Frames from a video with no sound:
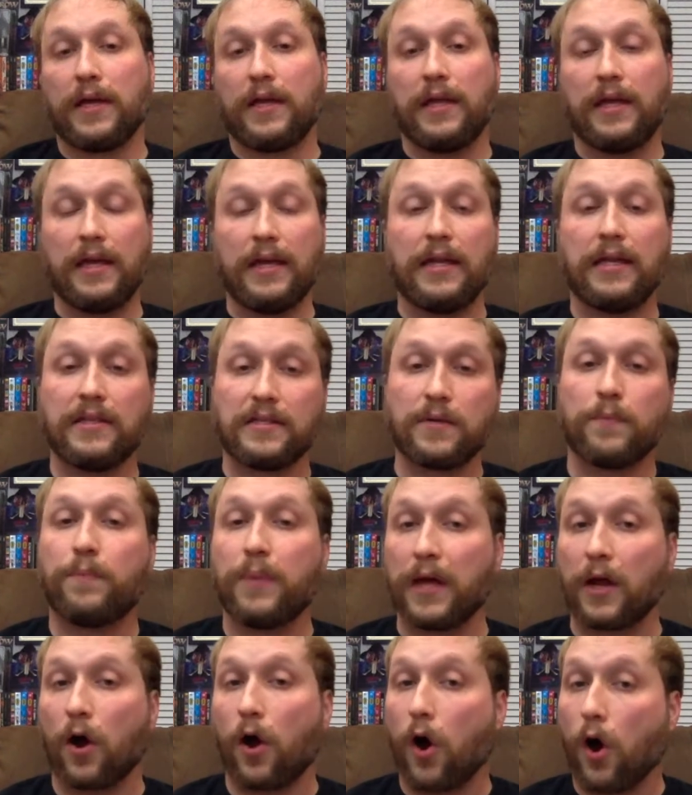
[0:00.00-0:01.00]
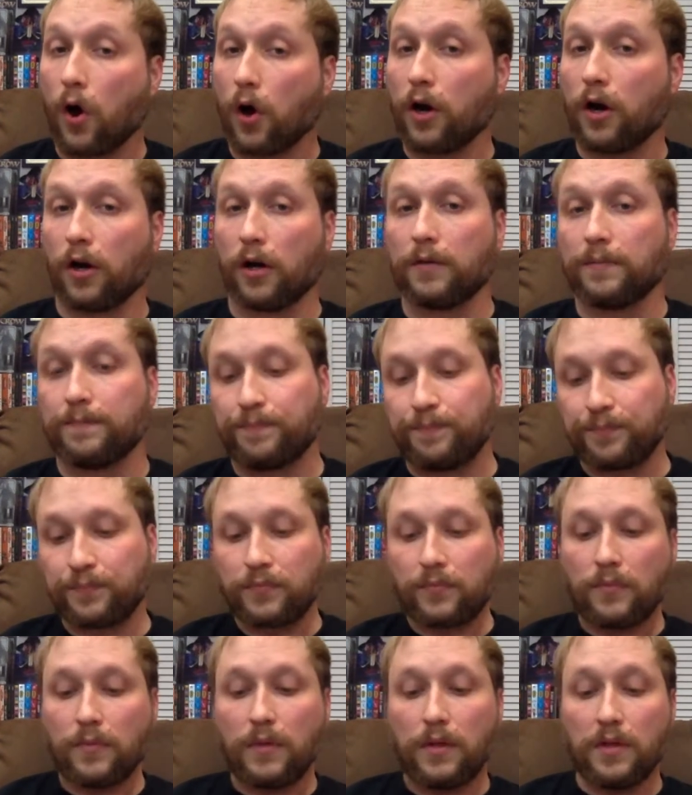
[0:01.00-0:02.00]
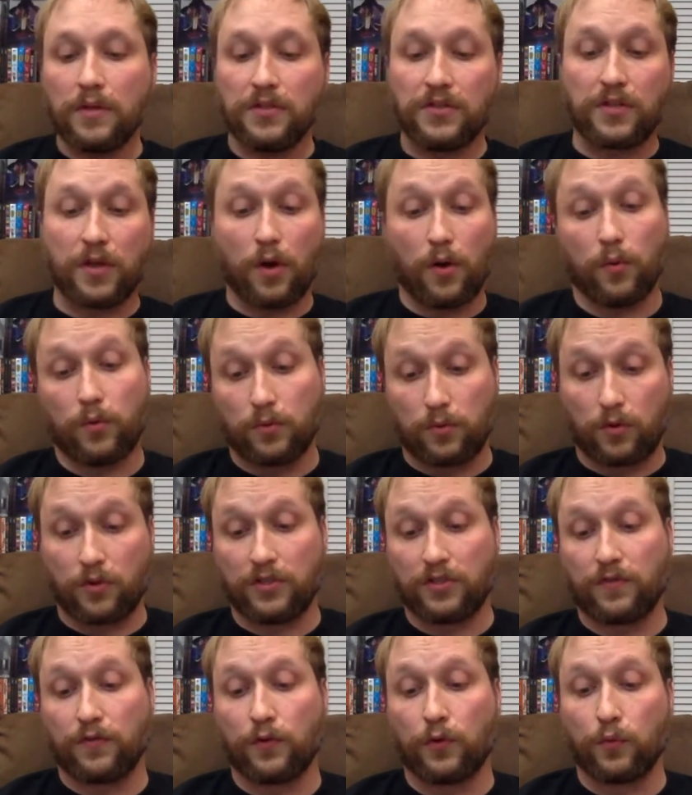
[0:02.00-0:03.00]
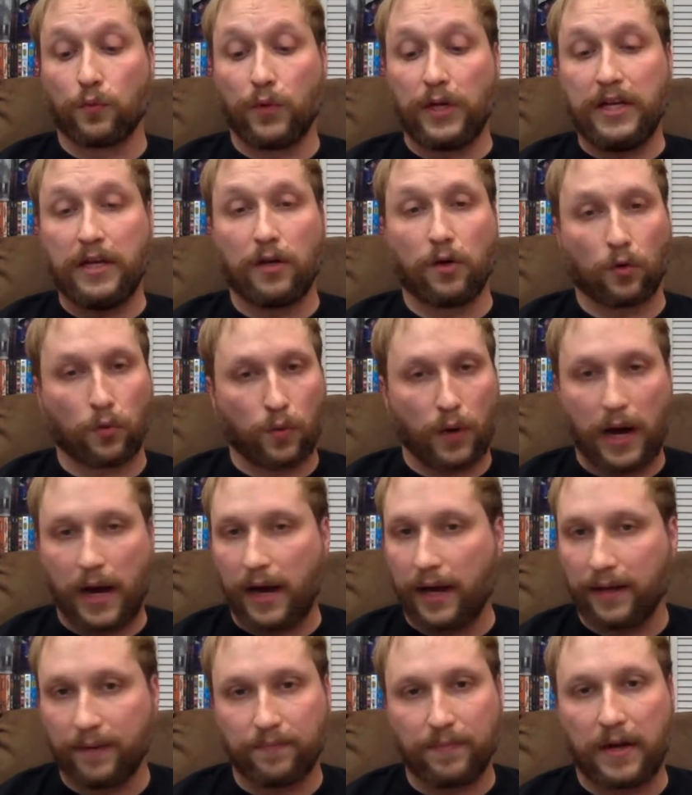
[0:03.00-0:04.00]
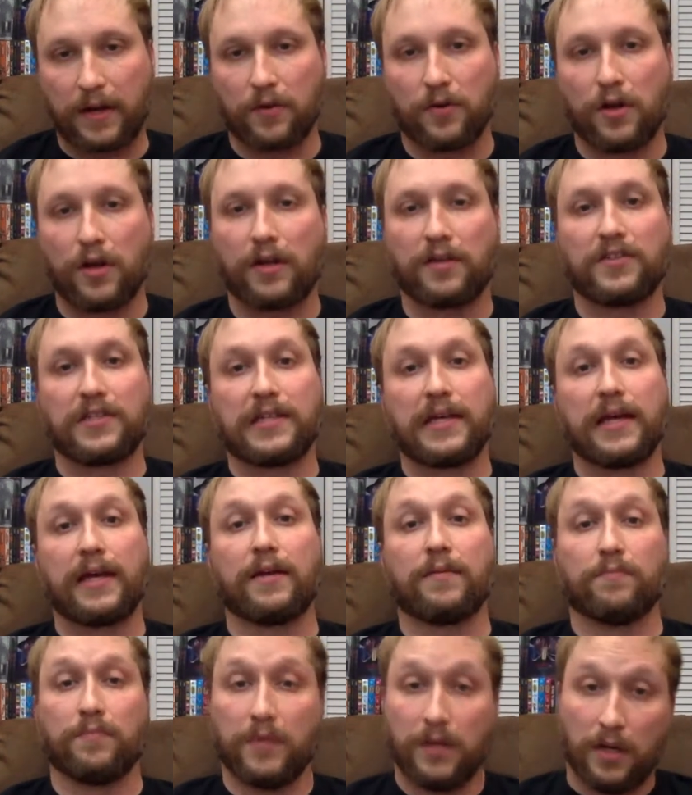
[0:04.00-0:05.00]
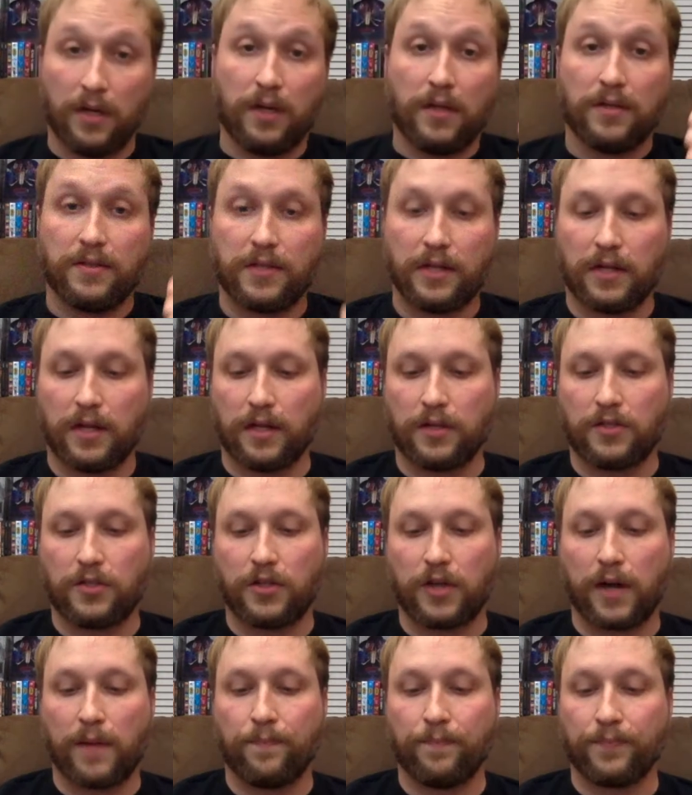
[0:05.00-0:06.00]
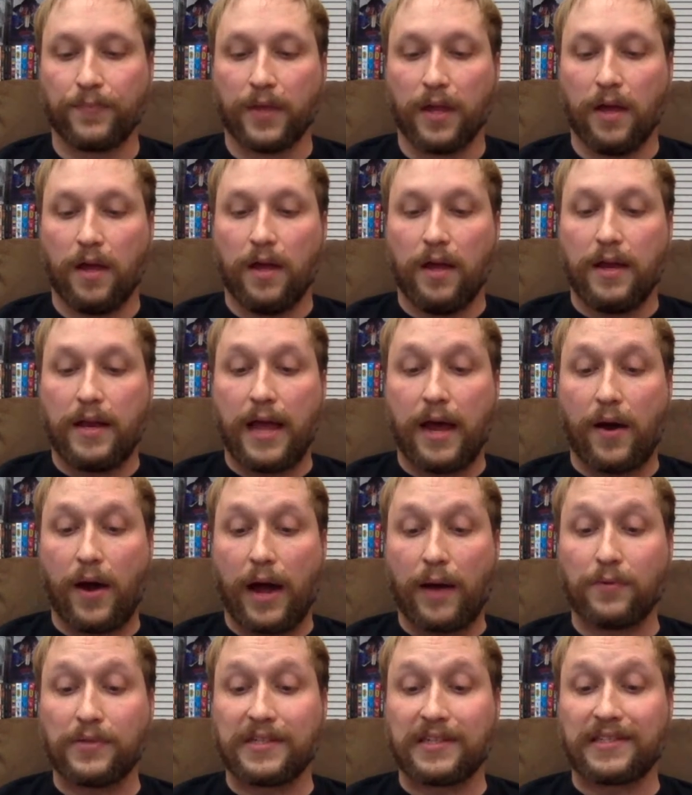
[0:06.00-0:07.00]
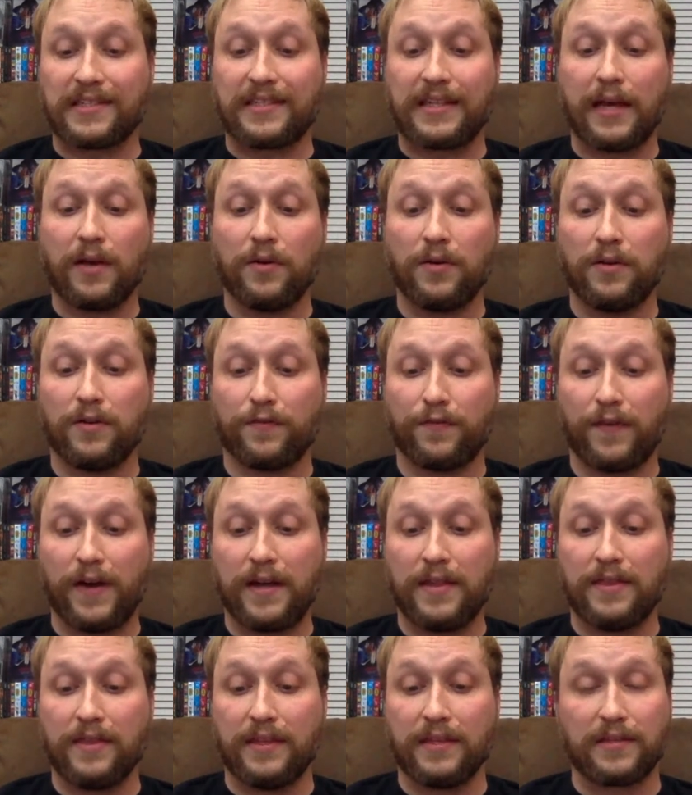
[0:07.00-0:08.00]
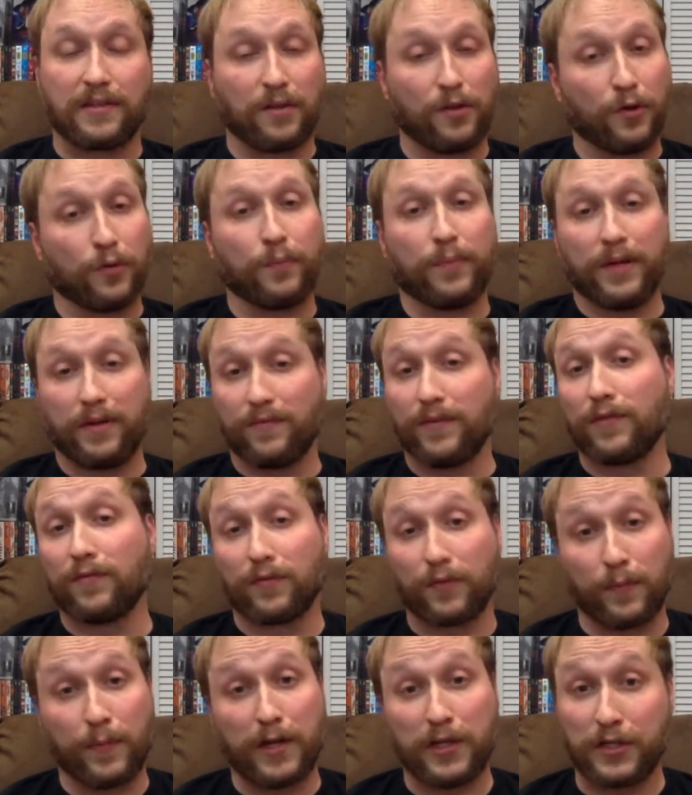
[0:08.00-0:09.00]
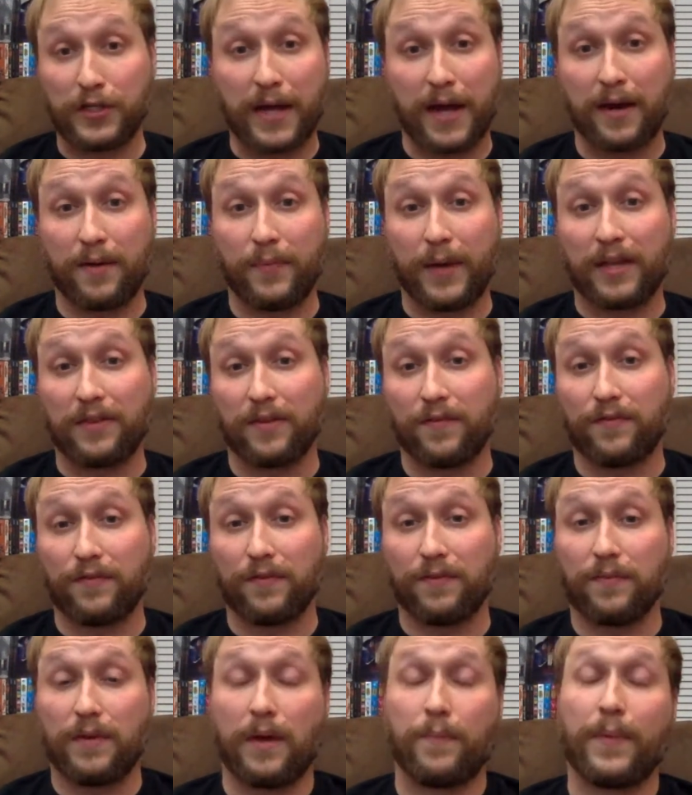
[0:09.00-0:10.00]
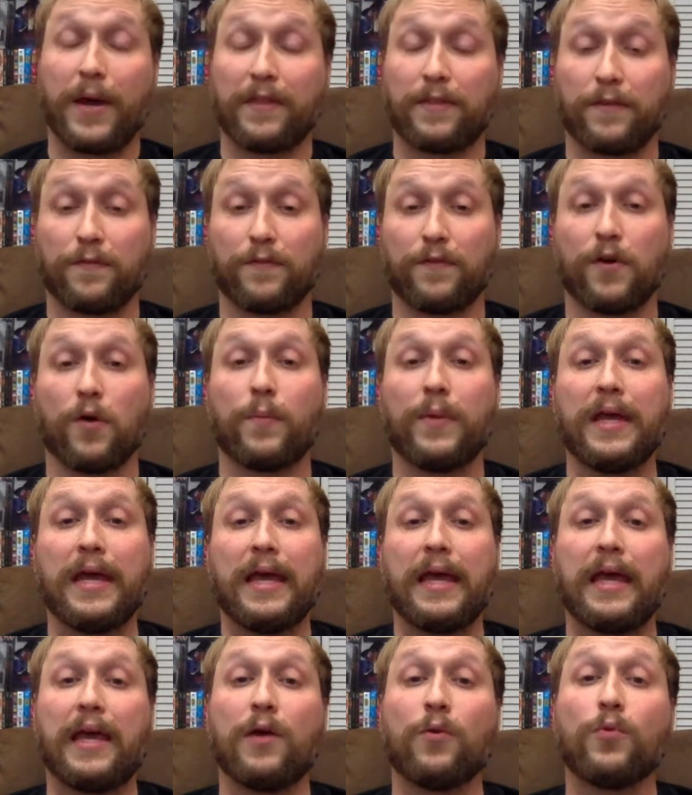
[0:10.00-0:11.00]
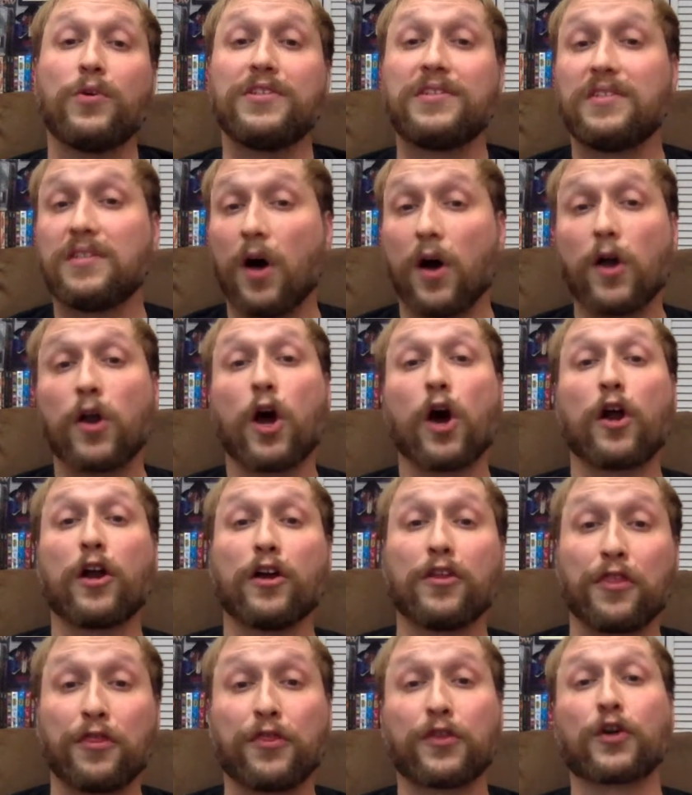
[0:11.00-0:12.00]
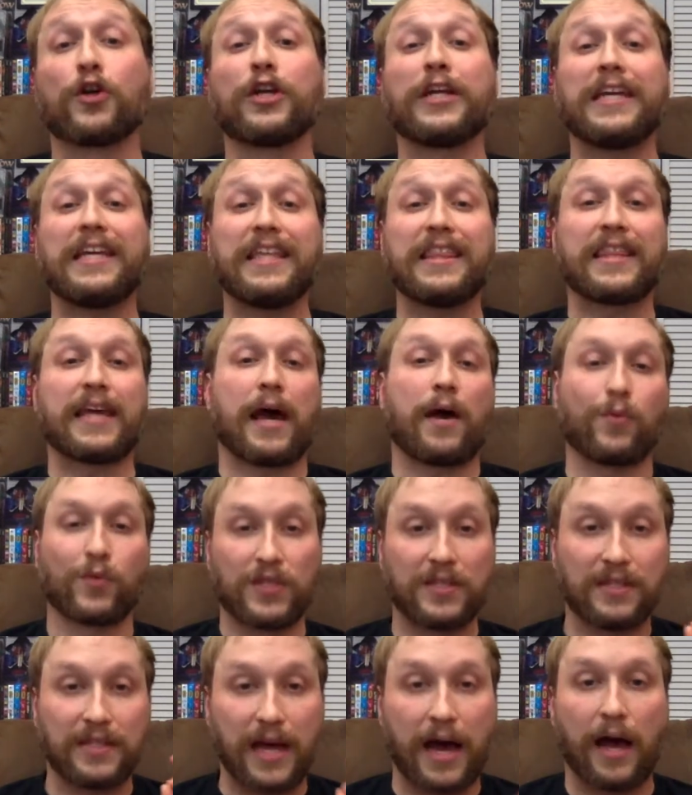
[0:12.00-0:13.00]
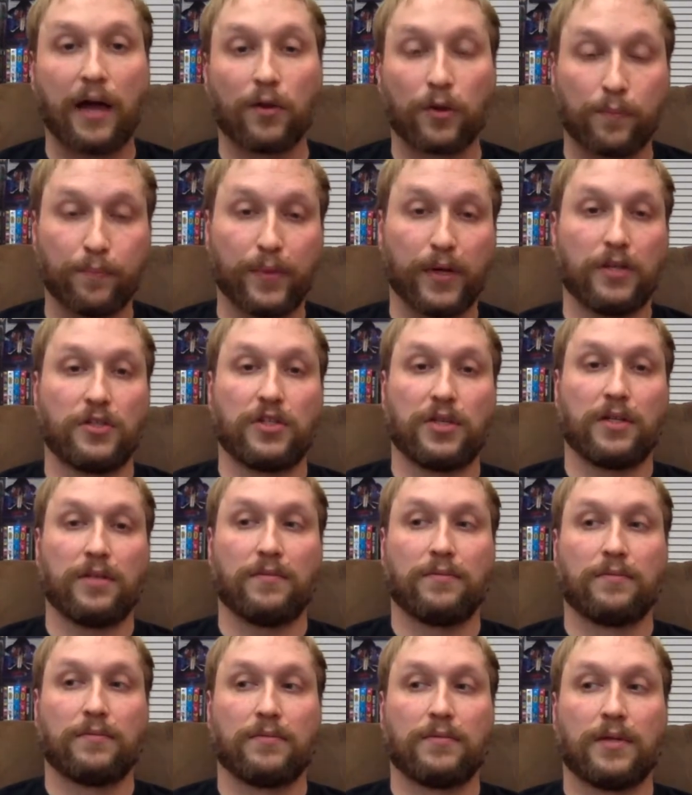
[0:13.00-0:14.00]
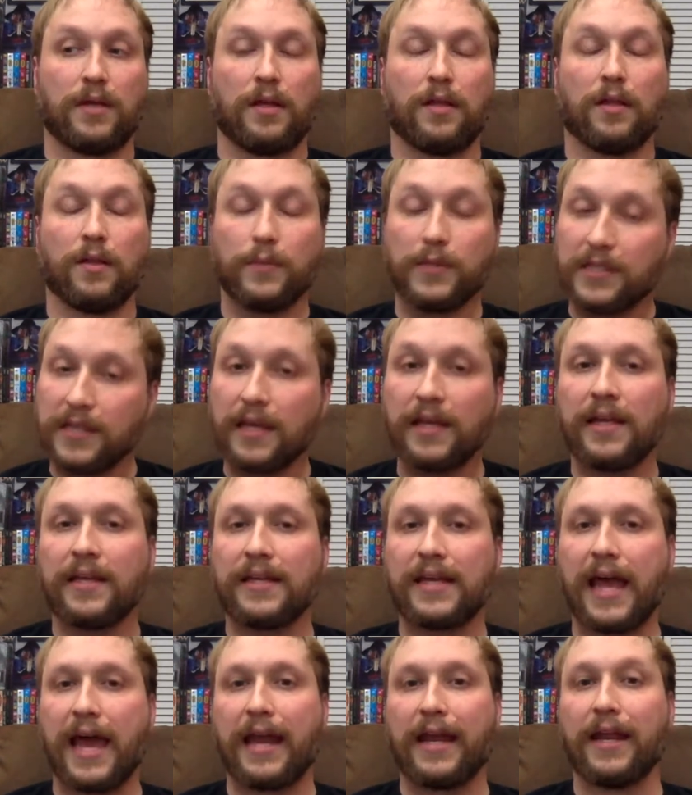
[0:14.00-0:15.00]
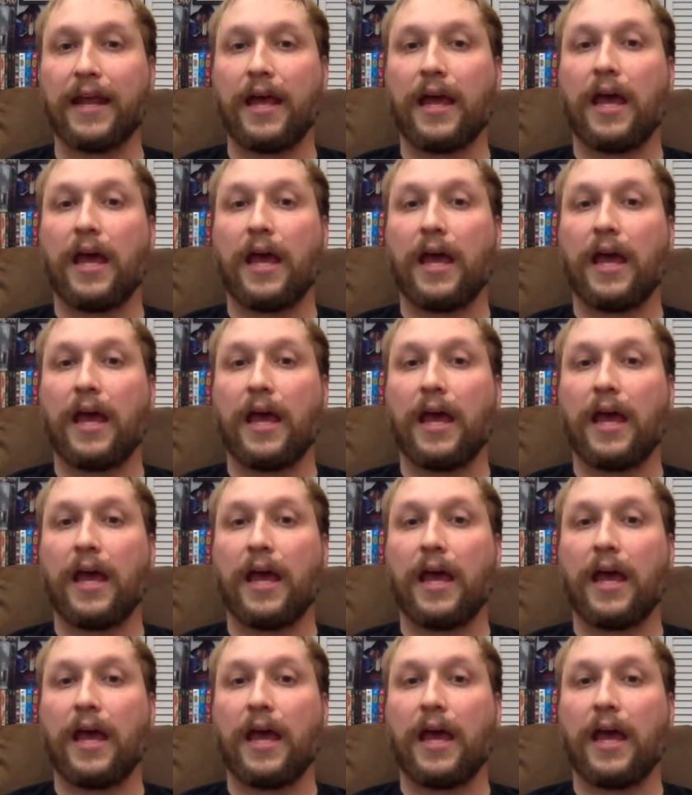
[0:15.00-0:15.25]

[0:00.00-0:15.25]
it is a bit harder. So Christopher Rygh, or Rygh, I don't know how you say it, did a nice job. Now, I was astounded to find this little bit of information out about the film. It was done on a $30,000 budget. Let me say that again.